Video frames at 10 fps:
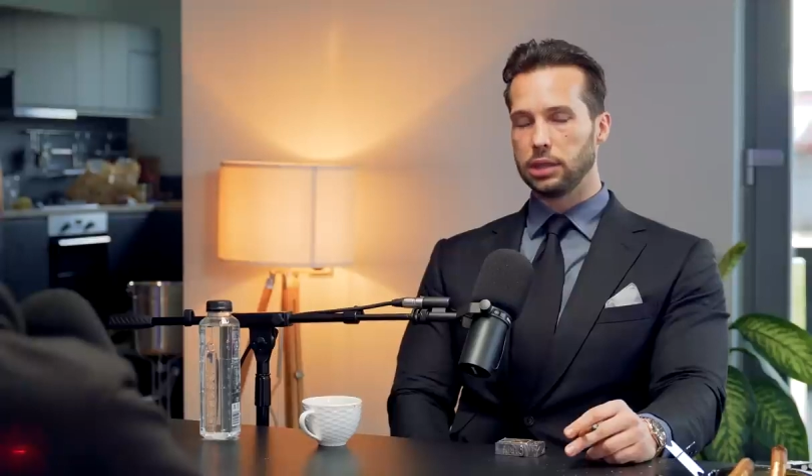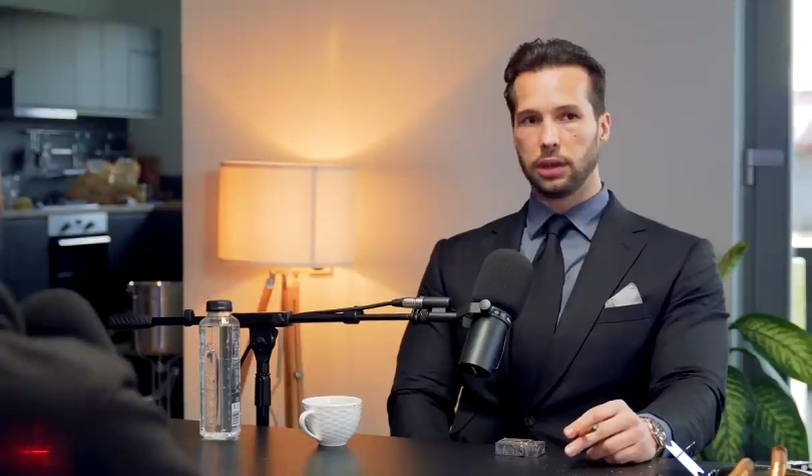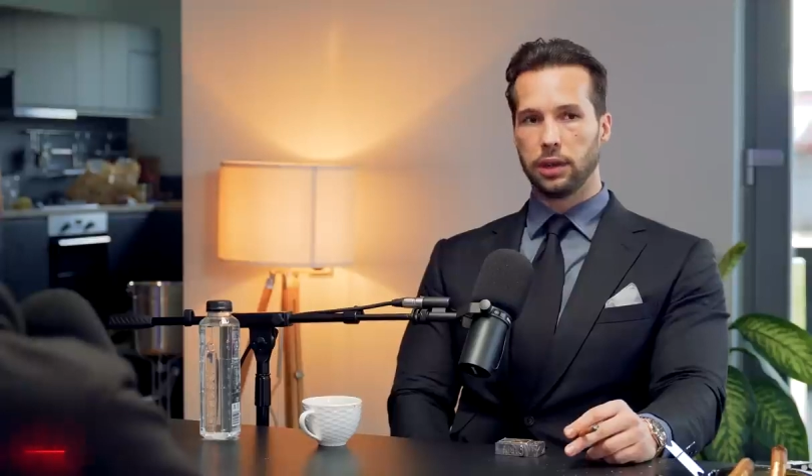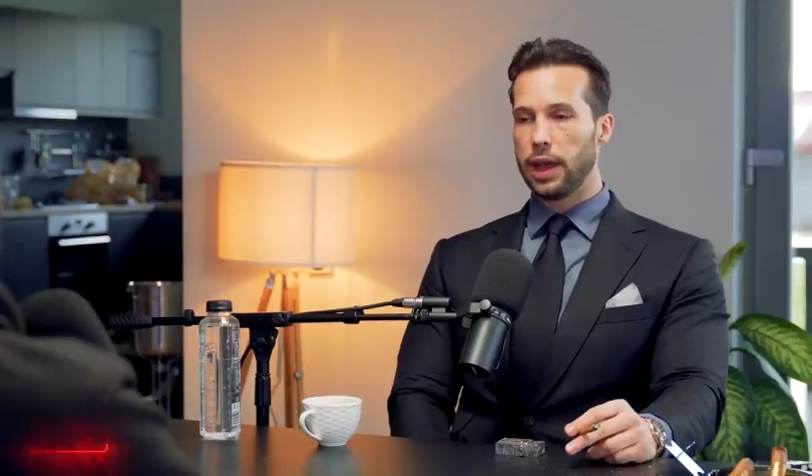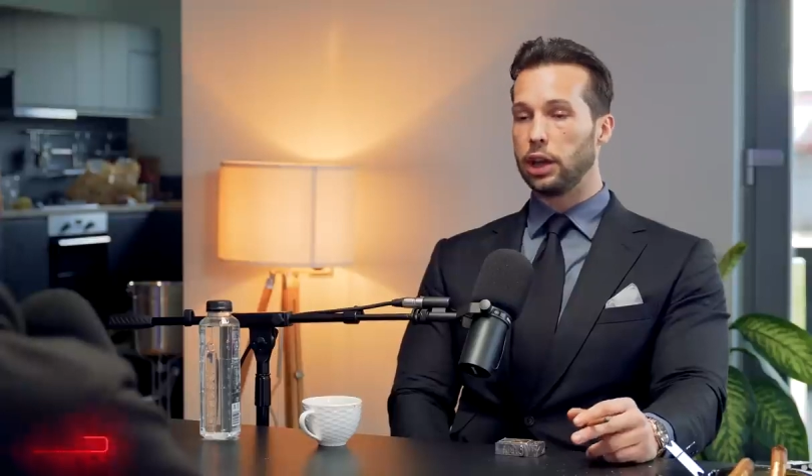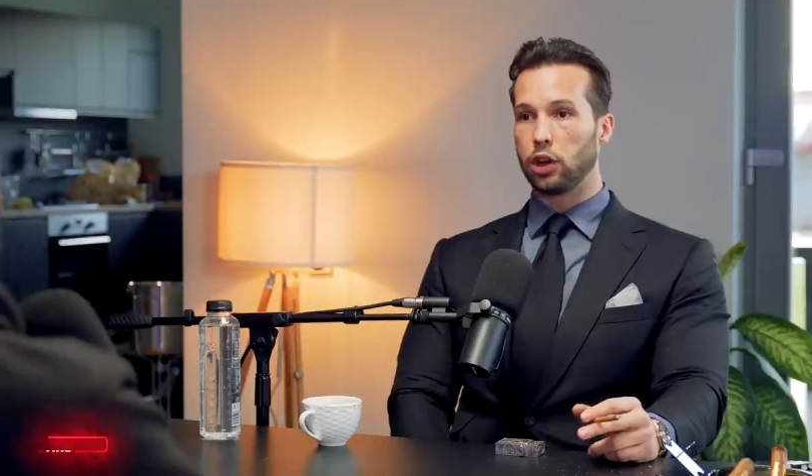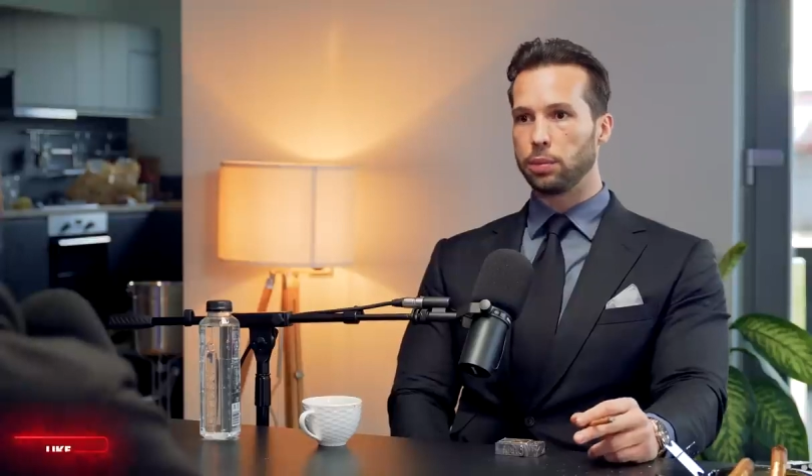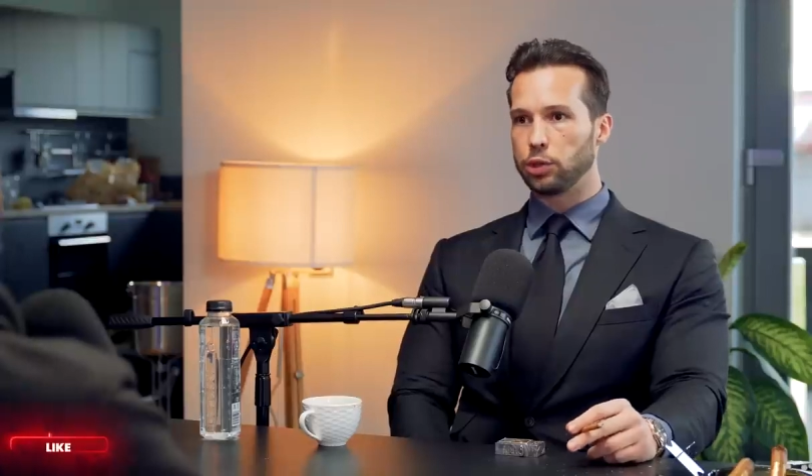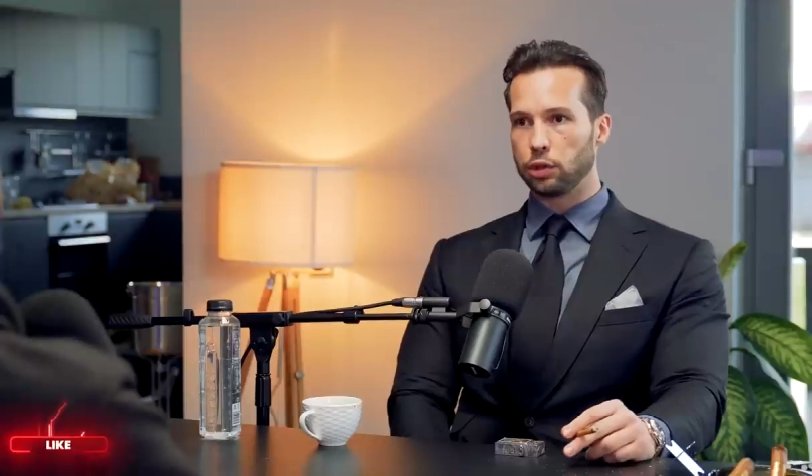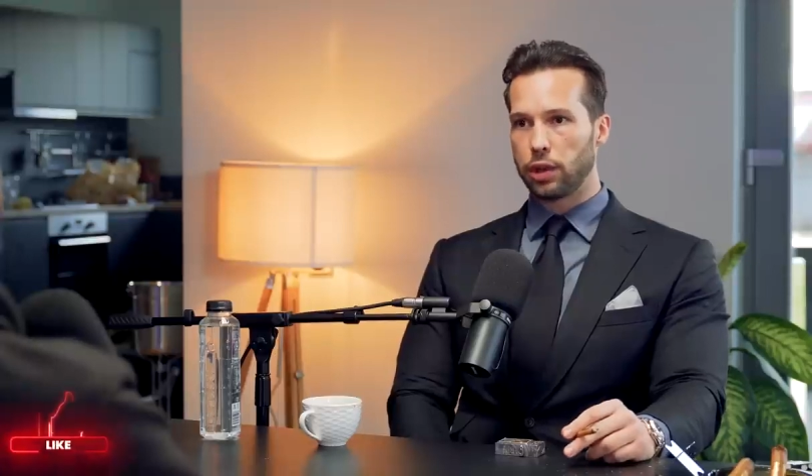in a
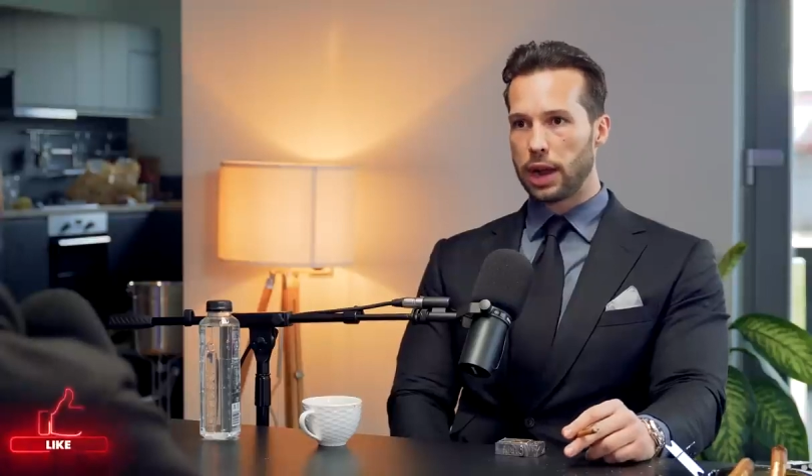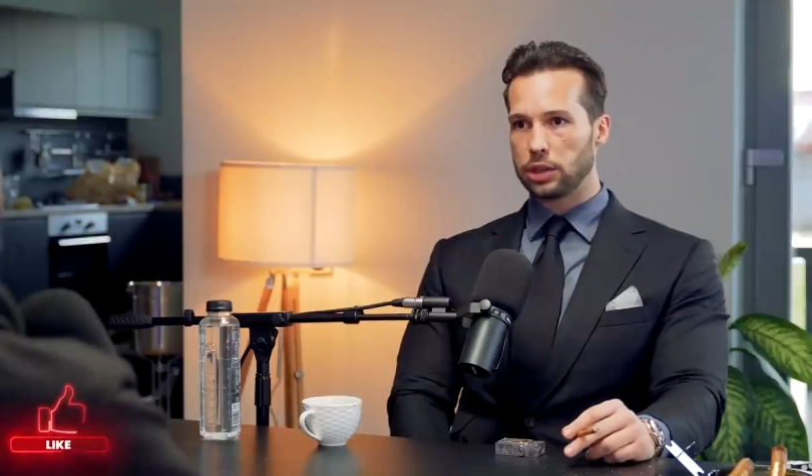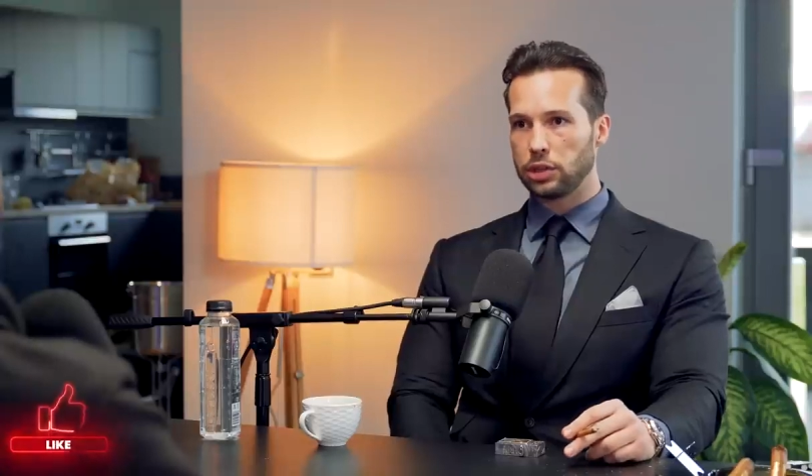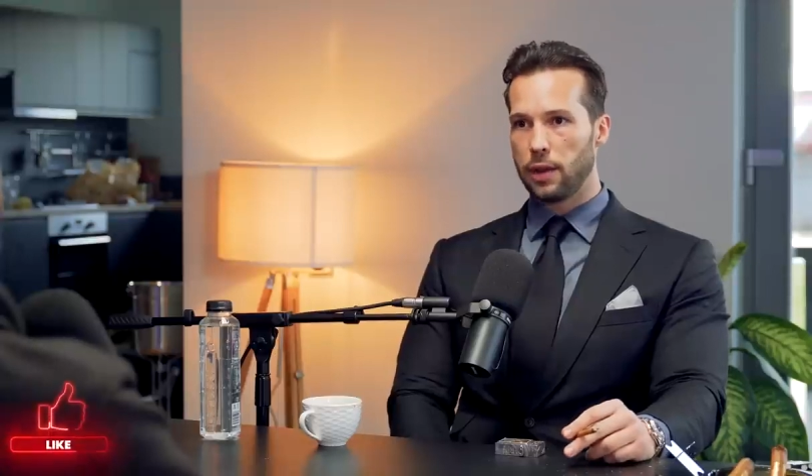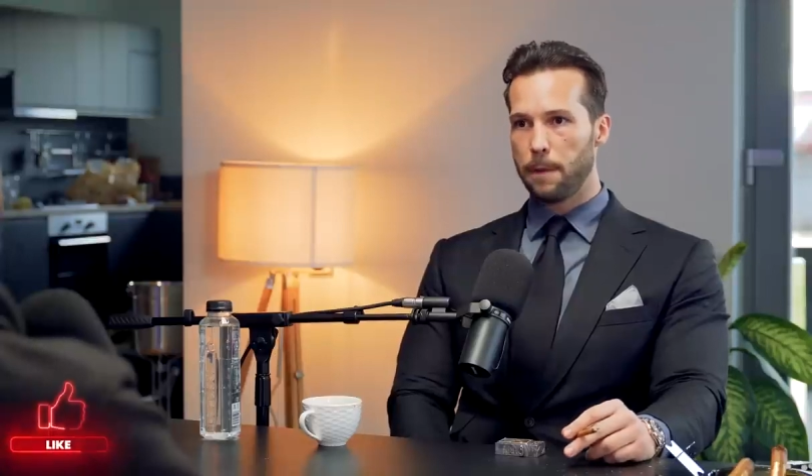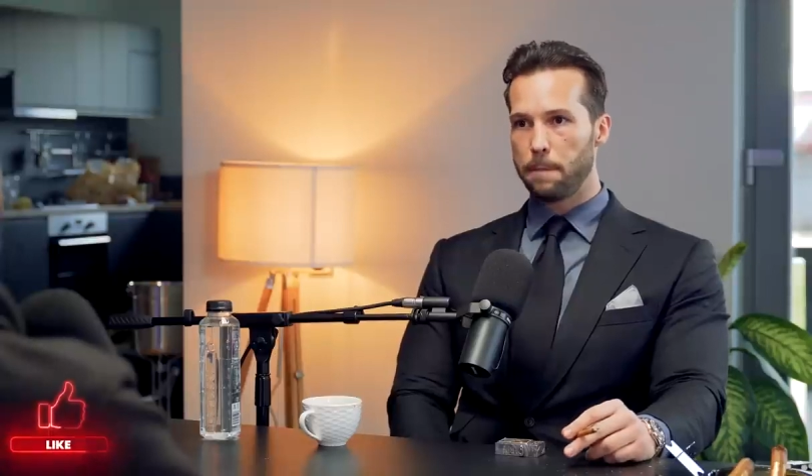helicopter crash